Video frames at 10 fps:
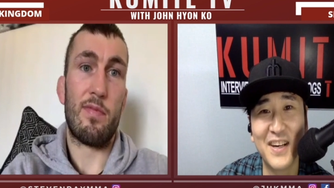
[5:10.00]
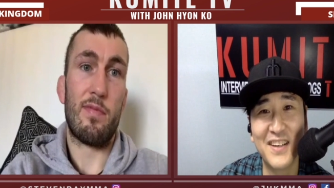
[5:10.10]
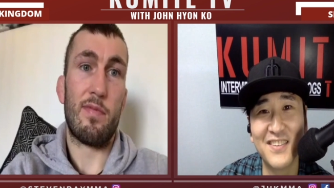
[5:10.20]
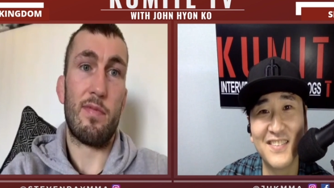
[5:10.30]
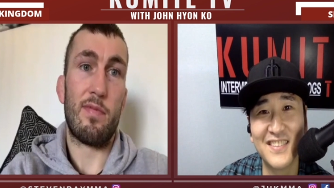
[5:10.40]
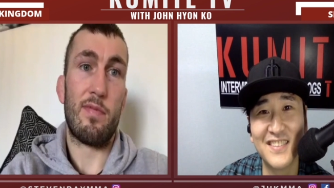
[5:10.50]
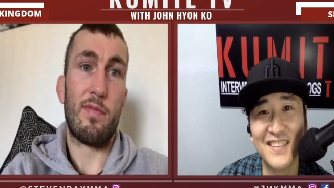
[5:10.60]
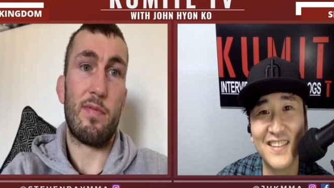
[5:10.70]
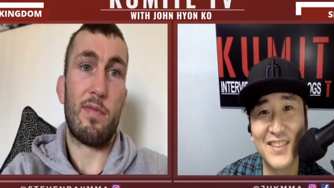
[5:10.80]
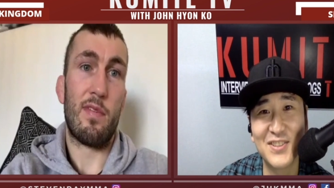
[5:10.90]
Speaker 1: fighters
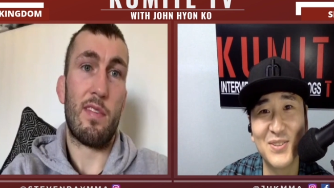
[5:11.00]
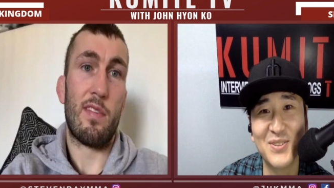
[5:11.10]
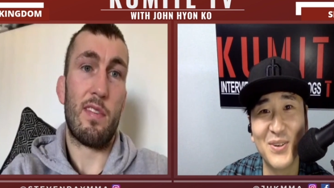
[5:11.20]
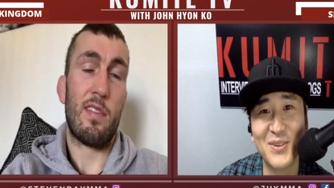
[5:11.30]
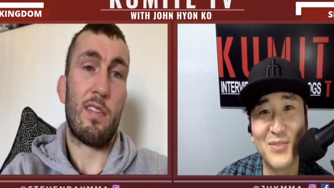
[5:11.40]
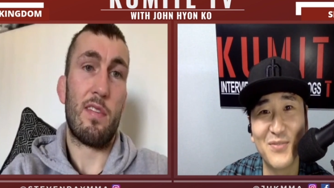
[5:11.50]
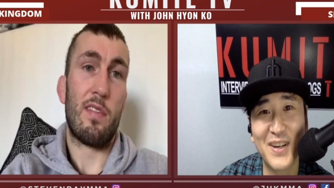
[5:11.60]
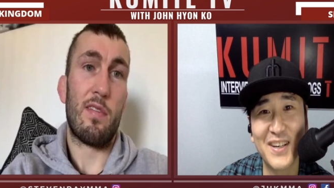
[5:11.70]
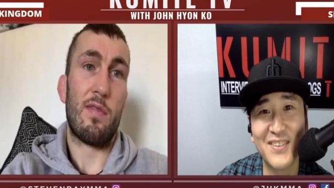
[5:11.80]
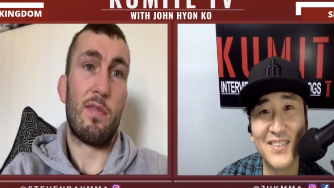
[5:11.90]
and then next thing you know you're
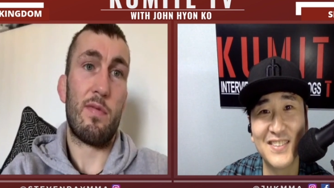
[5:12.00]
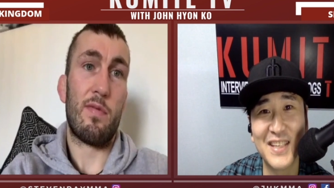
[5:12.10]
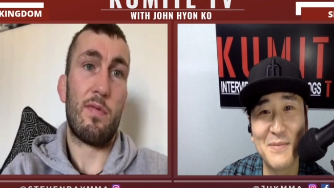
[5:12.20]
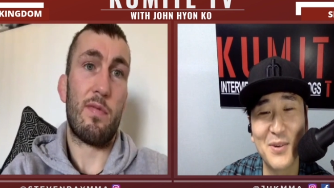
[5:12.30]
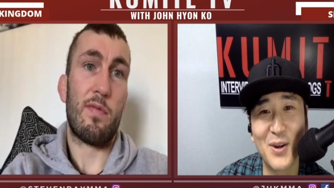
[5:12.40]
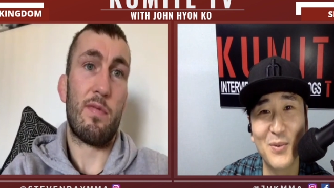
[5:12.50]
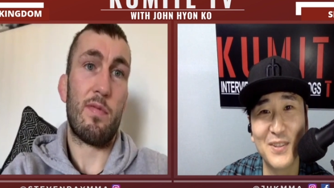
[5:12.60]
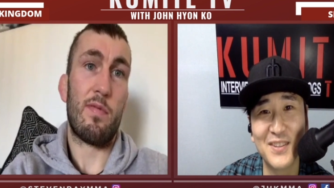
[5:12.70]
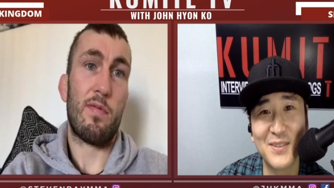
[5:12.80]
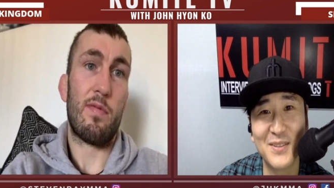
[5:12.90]
fighting on the same
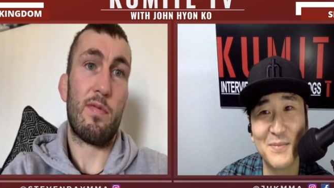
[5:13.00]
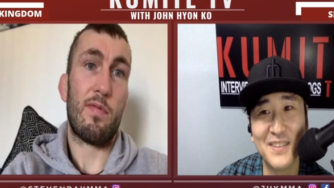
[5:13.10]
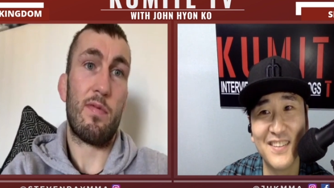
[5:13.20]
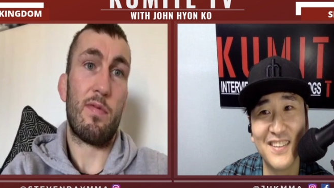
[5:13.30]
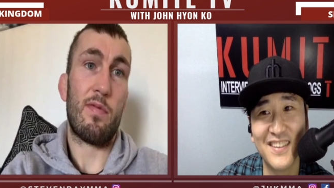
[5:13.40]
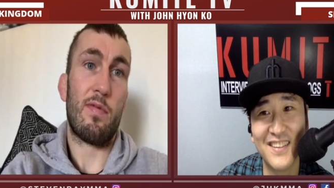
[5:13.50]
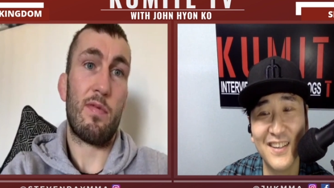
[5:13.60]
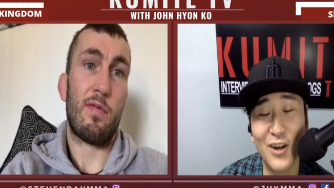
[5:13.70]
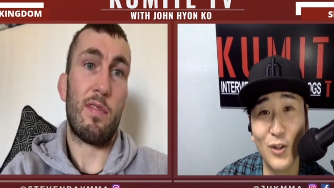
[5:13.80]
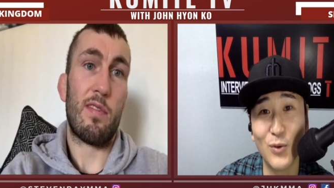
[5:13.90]
card with them and
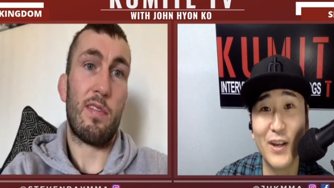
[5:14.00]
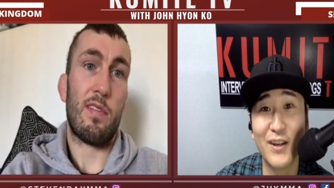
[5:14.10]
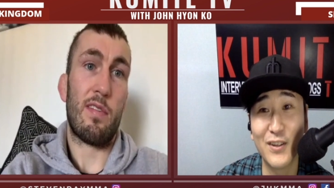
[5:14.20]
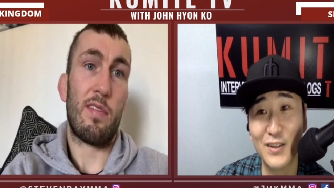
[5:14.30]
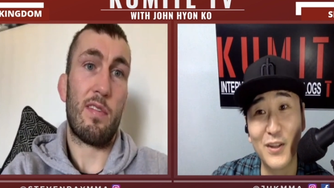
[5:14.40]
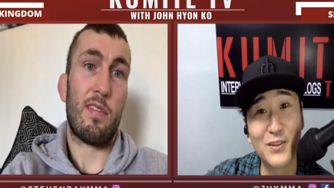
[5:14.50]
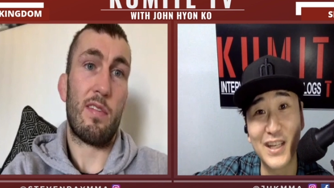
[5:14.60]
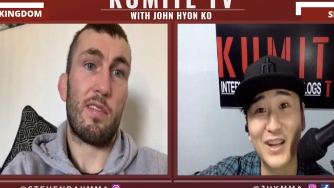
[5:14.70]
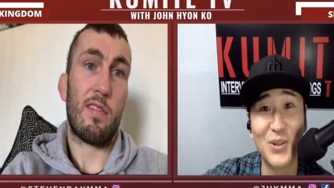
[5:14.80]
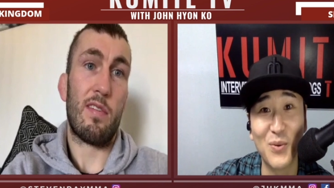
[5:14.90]
uh, all the way on the
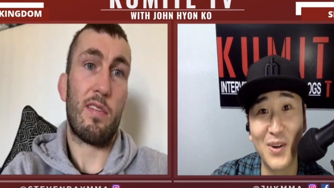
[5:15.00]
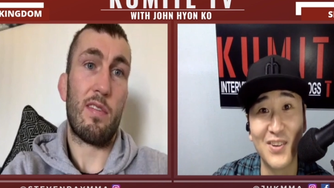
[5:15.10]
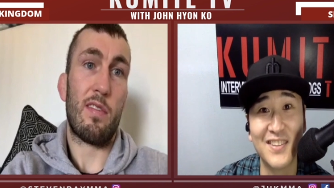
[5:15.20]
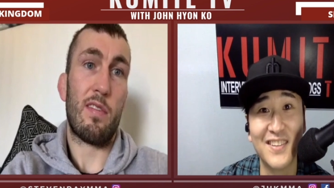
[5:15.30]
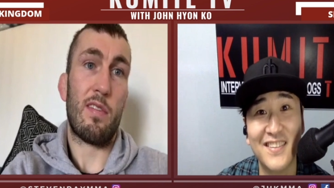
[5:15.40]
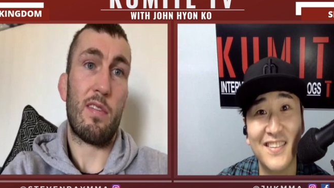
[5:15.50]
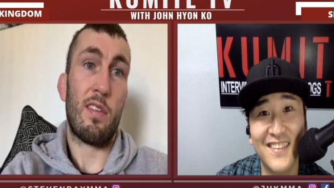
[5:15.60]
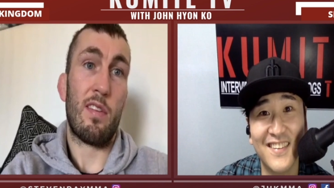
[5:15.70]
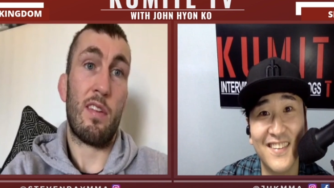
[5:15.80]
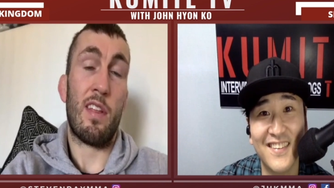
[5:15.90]
other side of the world.
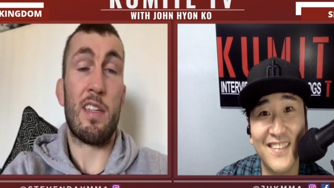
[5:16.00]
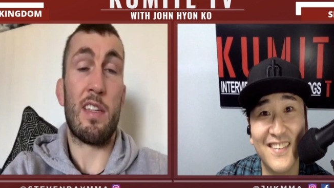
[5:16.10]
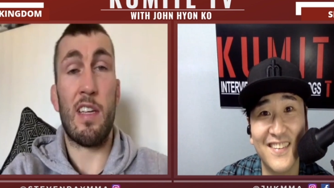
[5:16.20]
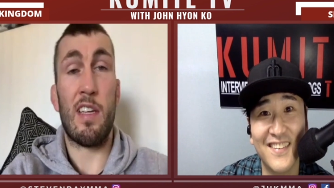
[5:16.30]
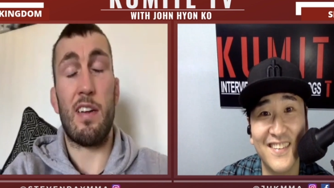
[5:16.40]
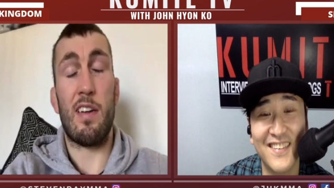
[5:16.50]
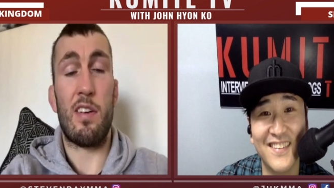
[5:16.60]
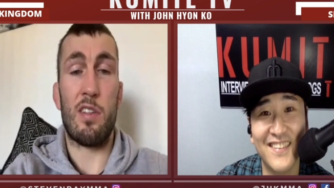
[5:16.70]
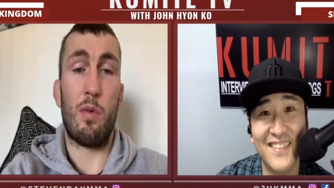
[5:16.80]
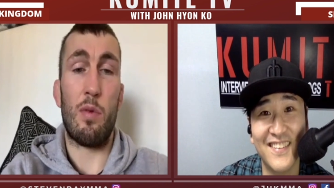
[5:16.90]
Speaker 2: That's it,
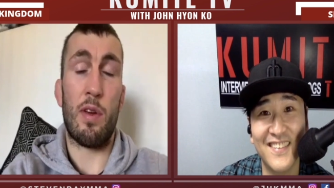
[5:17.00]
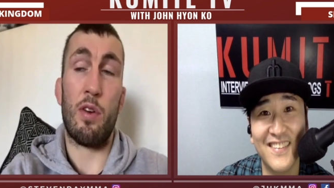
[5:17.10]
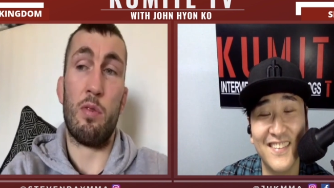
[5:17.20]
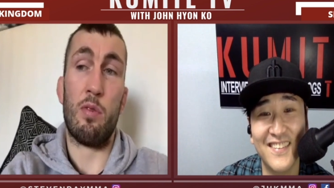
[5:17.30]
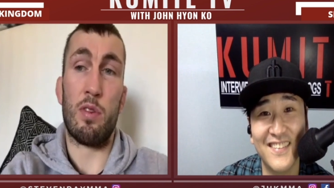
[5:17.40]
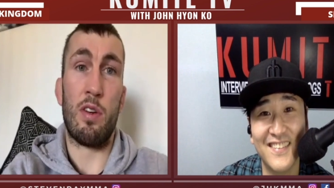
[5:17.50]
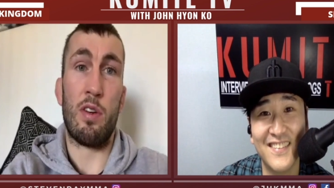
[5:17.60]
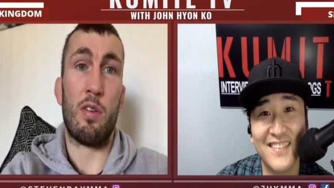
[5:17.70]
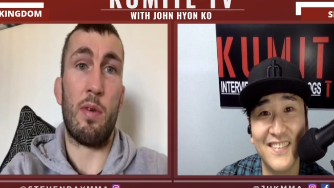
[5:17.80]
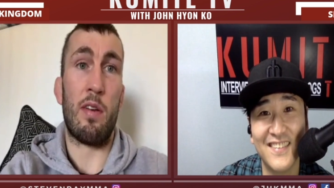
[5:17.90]
because it'll be cool, you
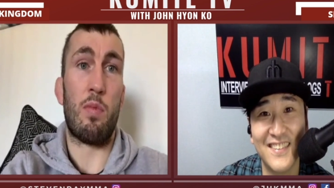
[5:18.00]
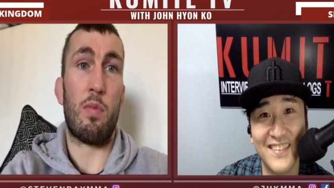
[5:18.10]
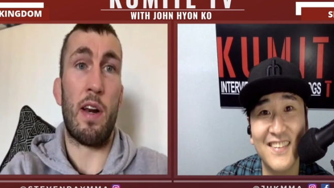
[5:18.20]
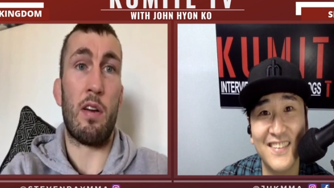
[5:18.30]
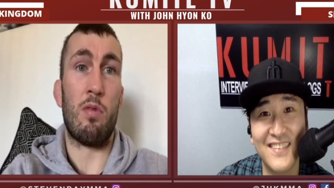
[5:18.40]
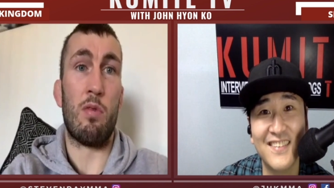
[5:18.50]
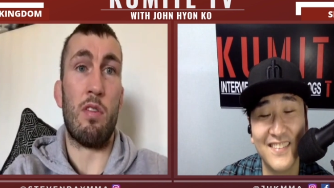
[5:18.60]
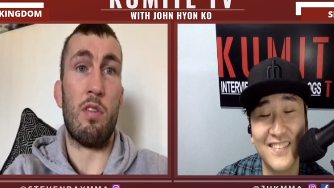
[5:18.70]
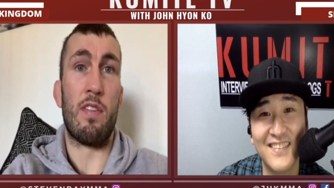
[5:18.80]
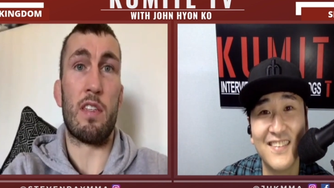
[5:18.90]
know, when, when I
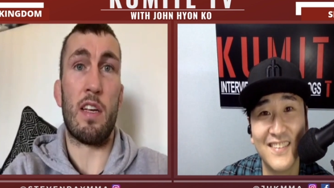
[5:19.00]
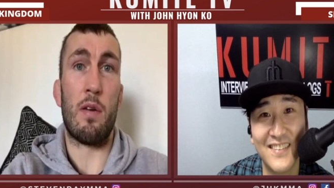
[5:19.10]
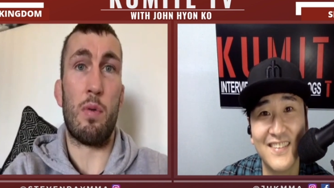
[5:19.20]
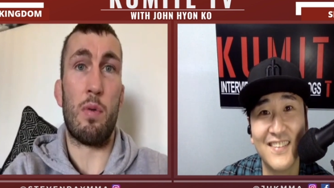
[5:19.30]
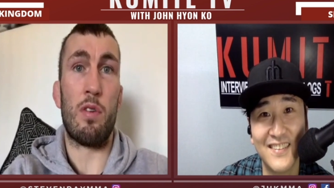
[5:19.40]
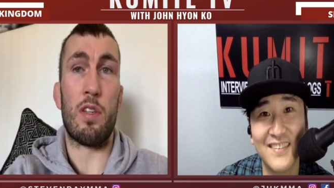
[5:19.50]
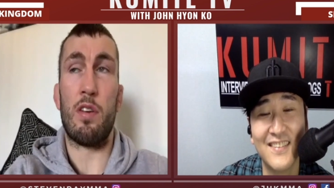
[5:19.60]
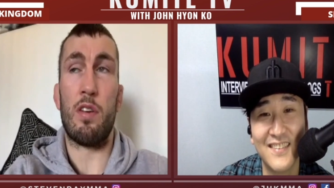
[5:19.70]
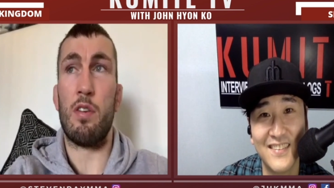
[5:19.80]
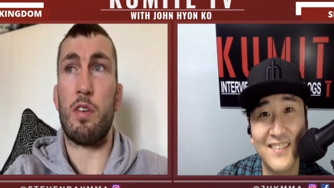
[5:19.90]
go over to Singapore,
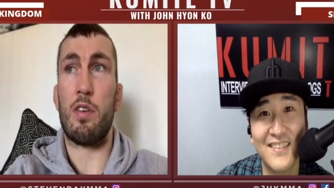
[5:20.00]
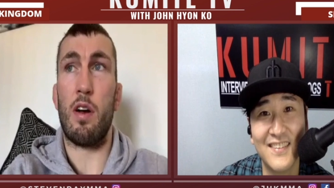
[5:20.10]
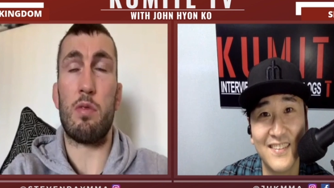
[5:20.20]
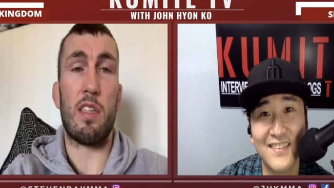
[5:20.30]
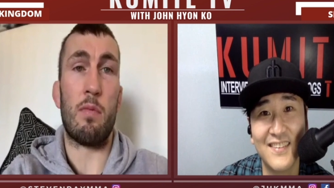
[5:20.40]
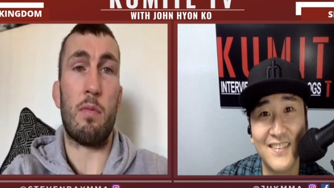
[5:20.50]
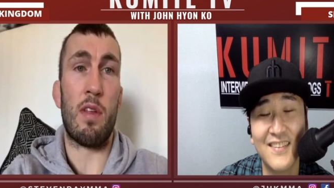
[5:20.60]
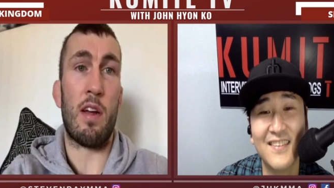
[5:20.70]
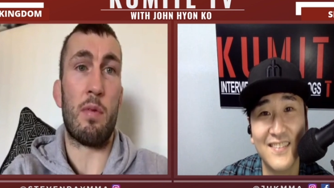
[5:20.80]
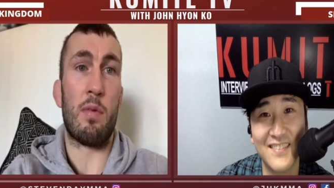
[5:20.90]
you know, I'll see
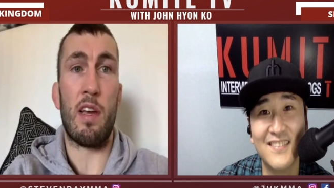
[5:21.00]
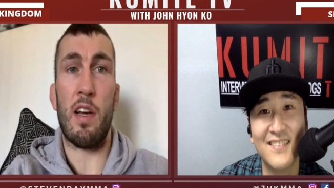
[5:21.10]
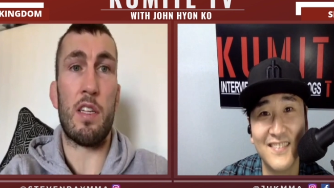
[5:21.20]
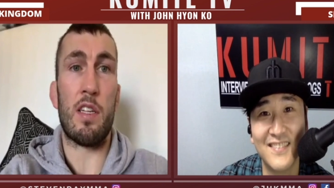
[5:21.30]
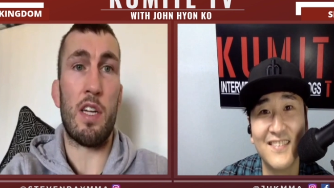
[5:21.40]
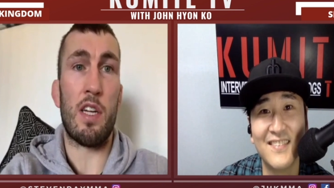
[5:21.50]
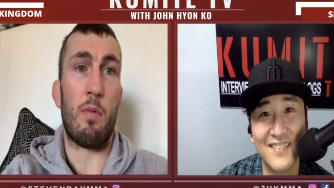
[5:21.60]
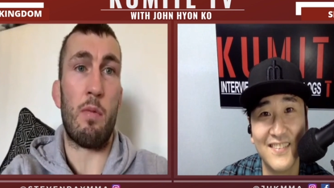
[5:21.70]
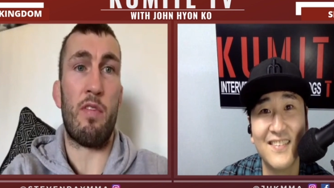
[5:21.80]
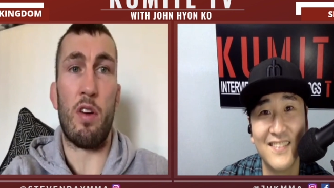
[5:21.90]
him there, we can get a chat, we've